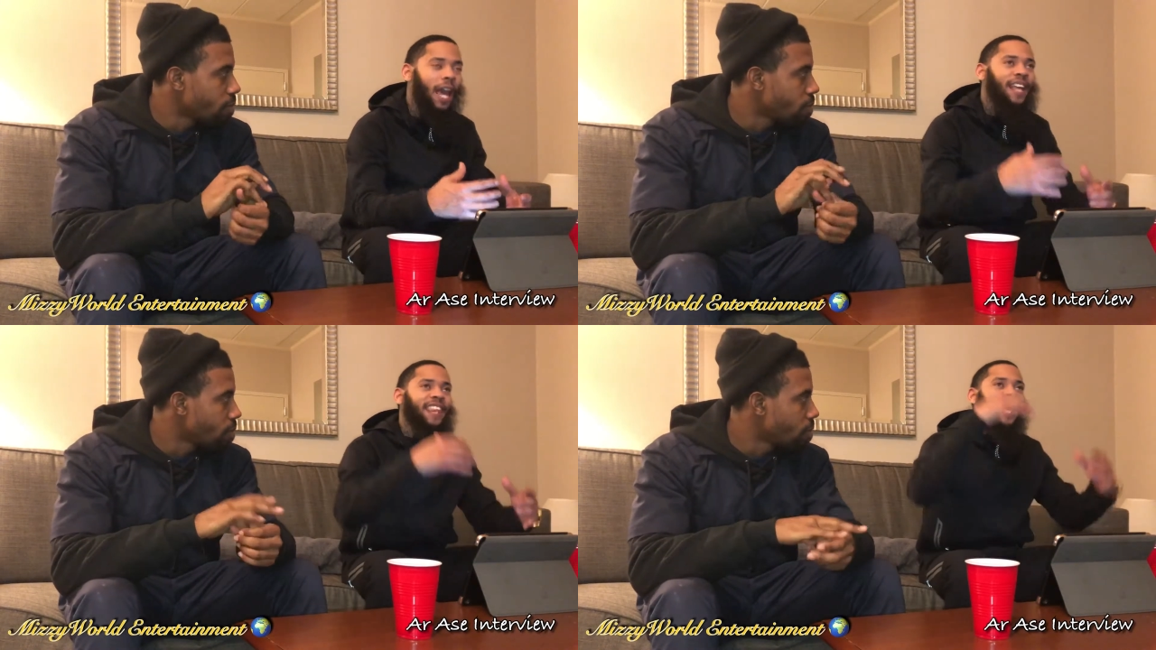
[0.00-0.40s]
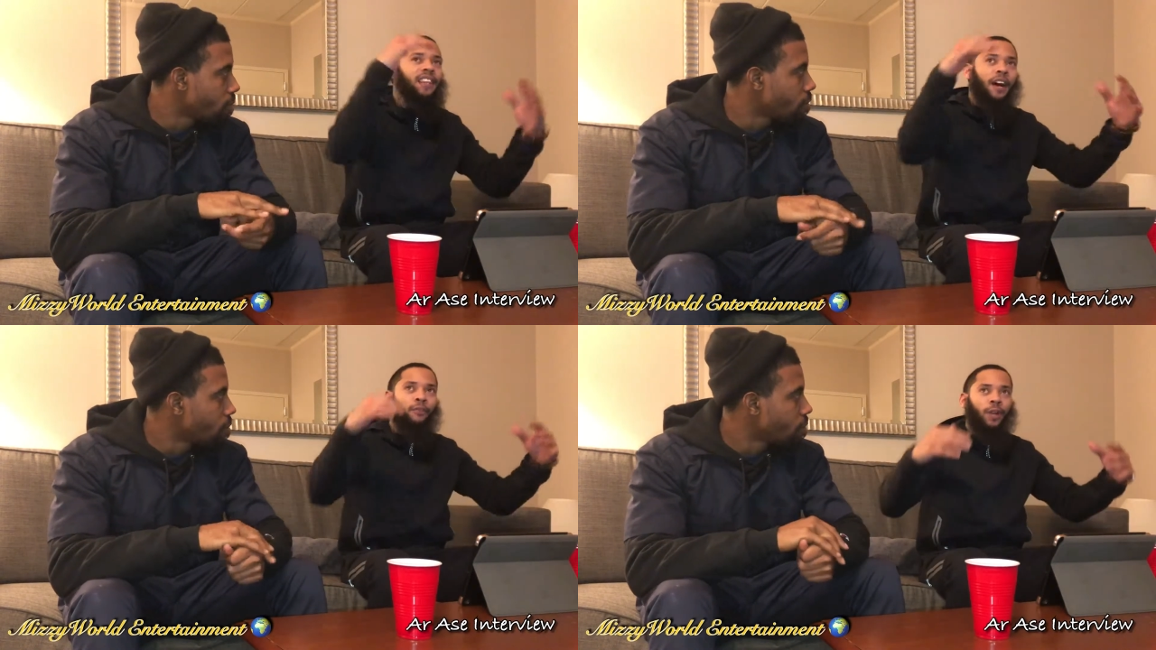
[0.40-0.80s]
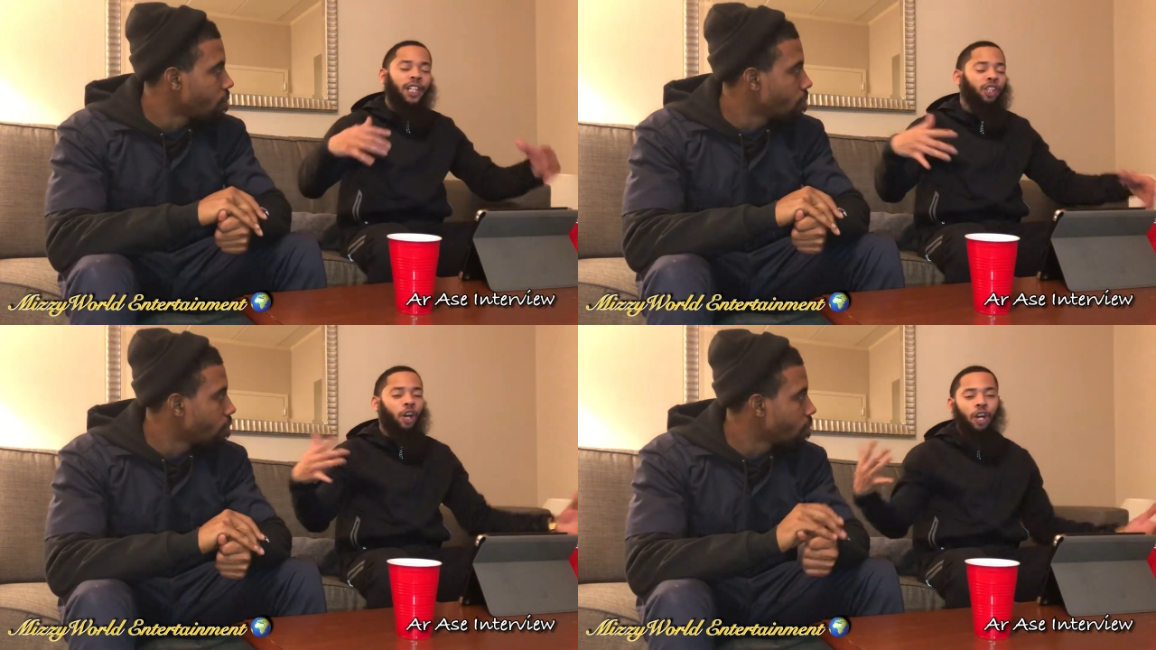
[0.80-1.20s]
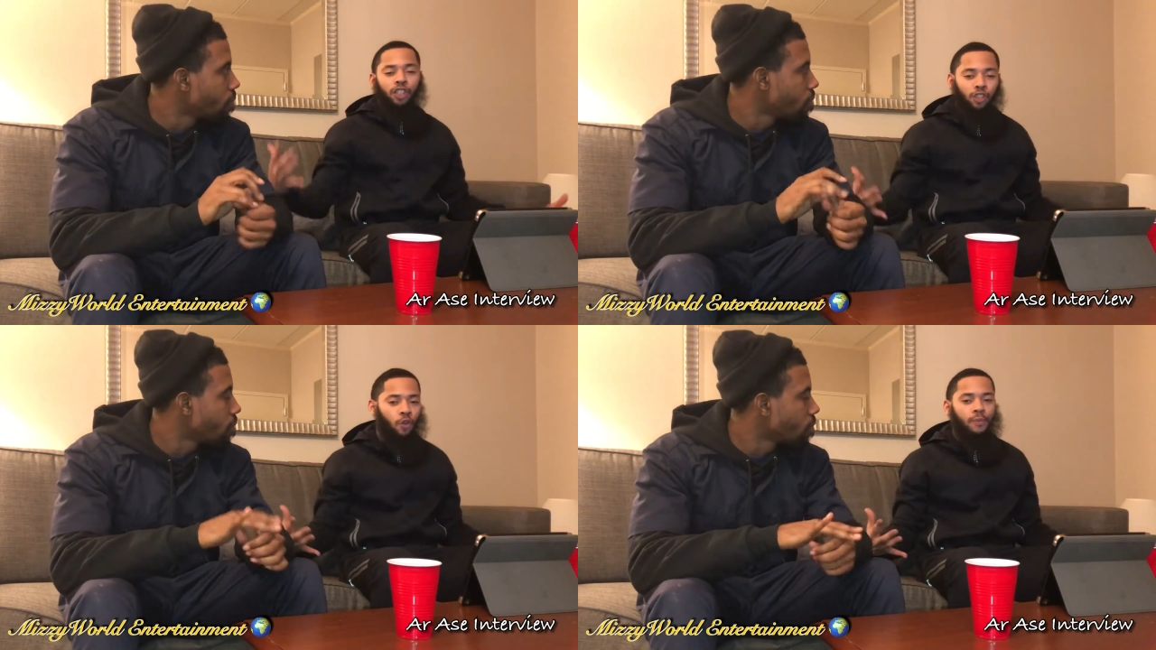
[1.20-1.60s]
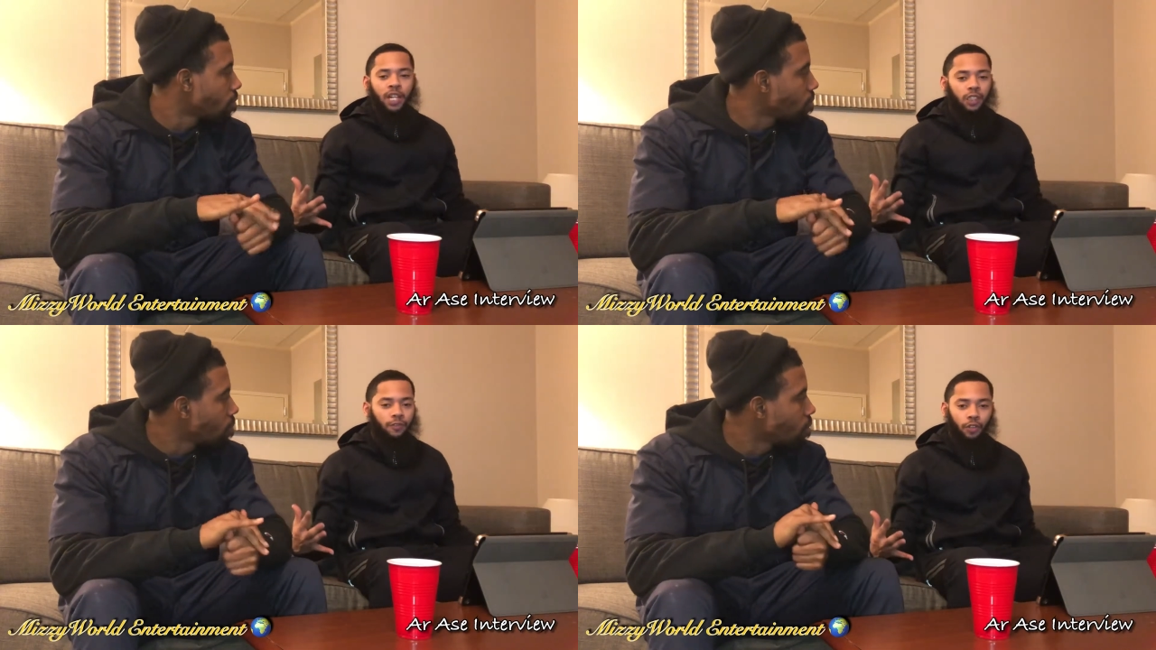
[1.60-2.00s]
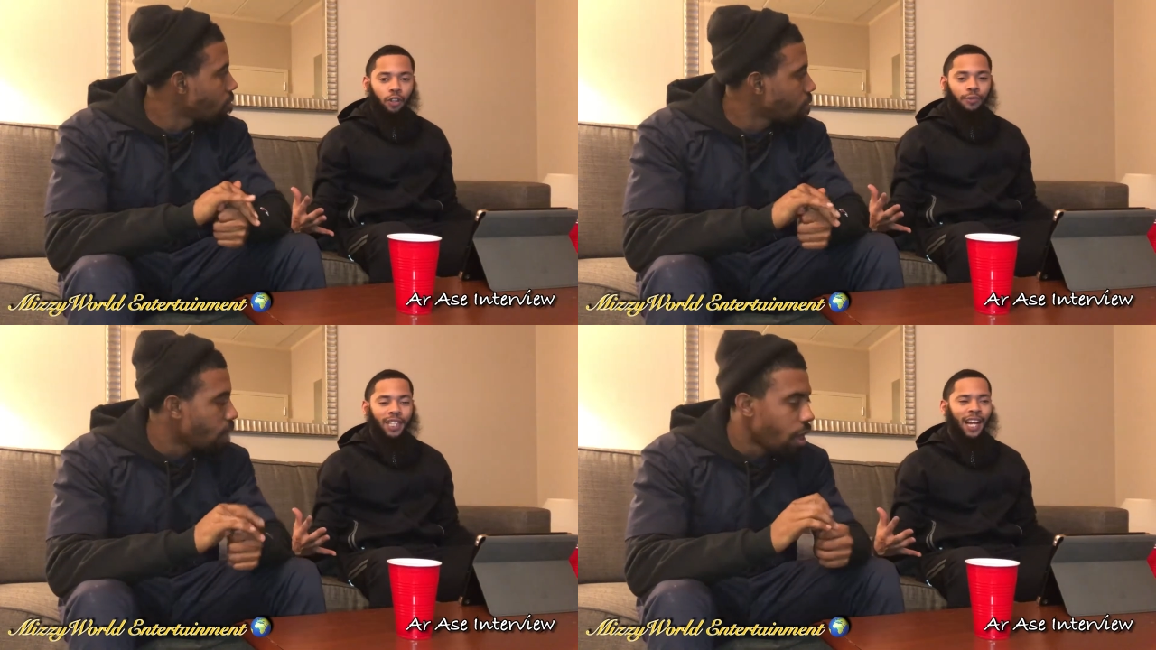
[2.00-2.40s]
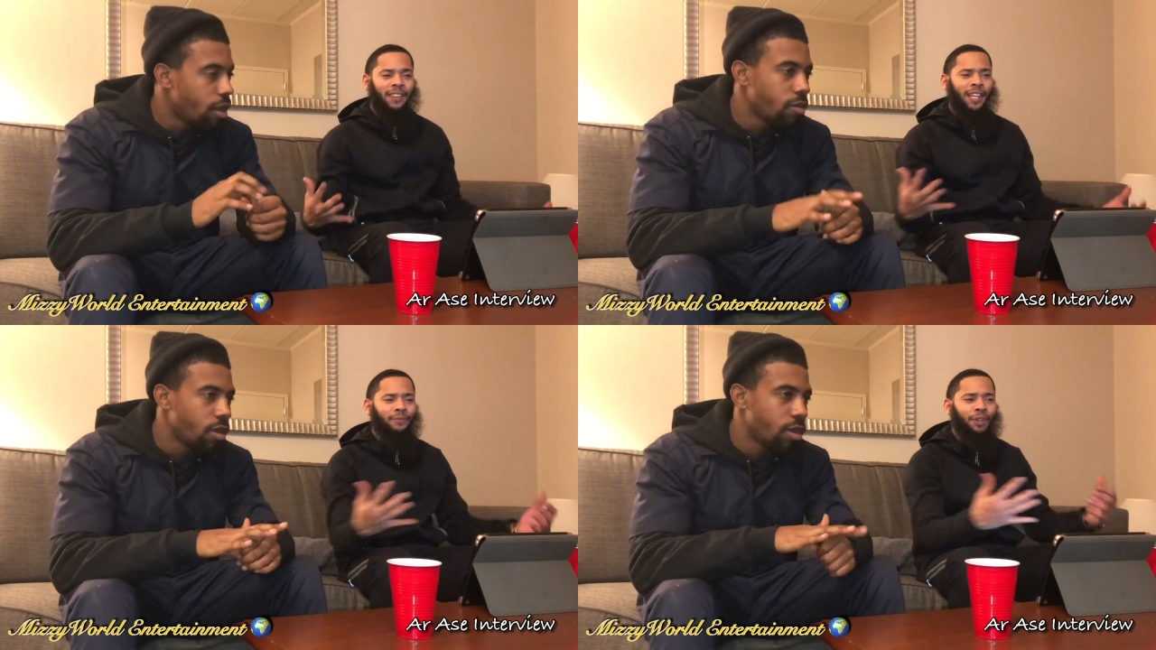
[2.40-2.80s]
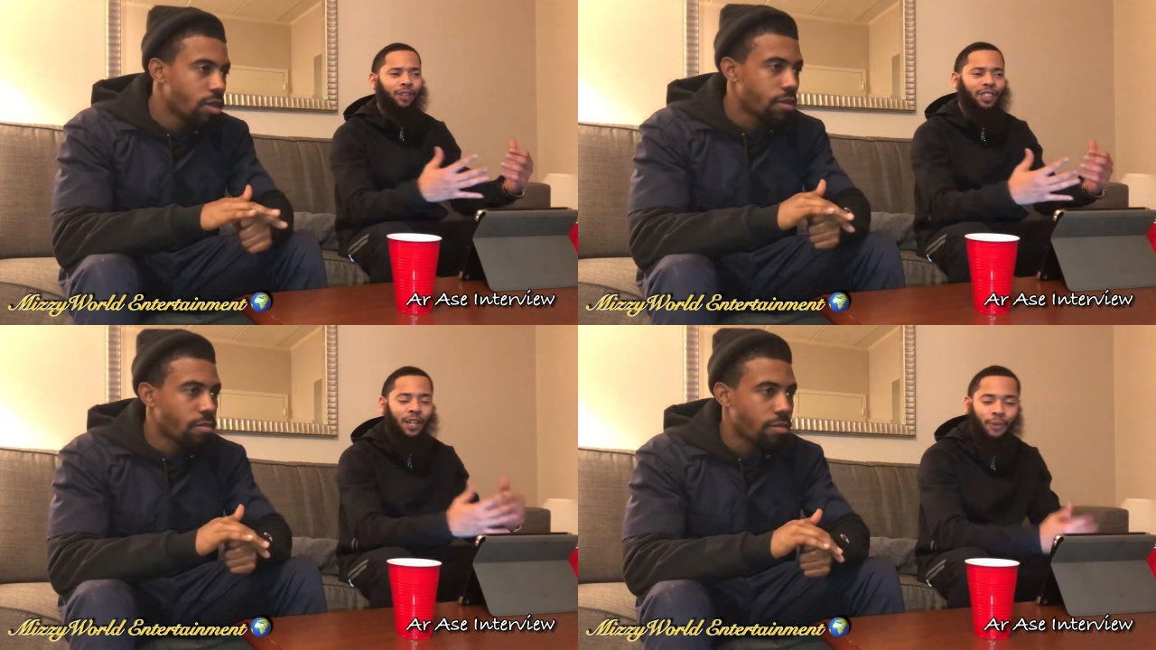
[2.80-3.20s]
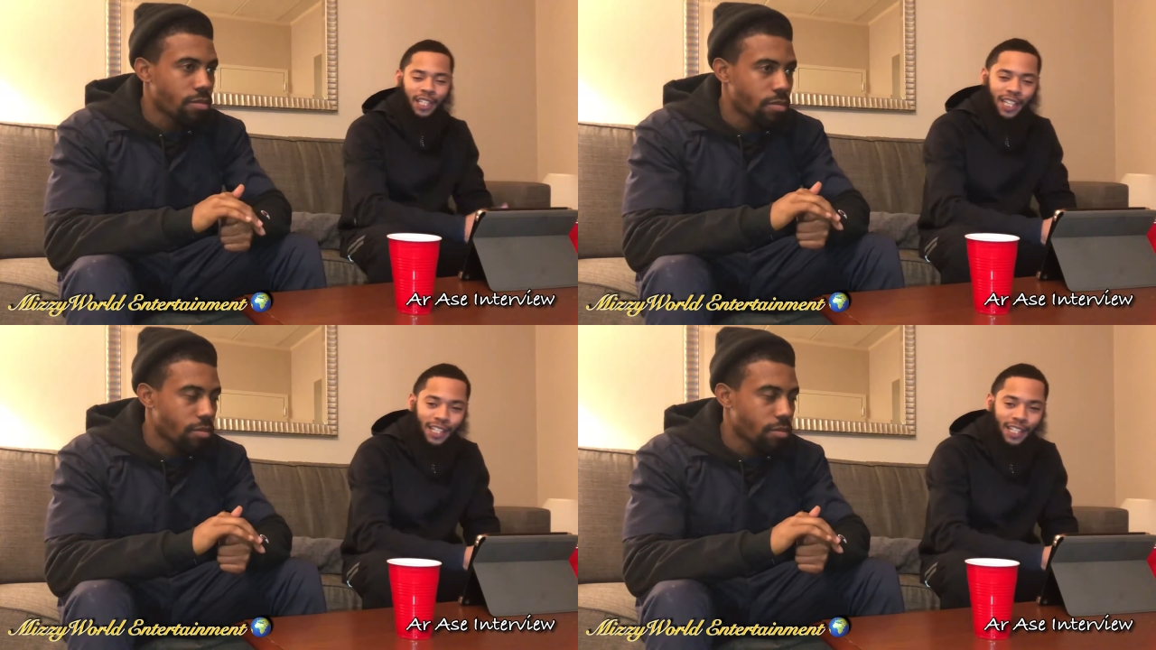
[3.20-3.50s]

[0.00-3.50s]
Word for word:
Speaker 1: at that level, they charge so much. You feel what I'm saying? I oh, think Bill said what he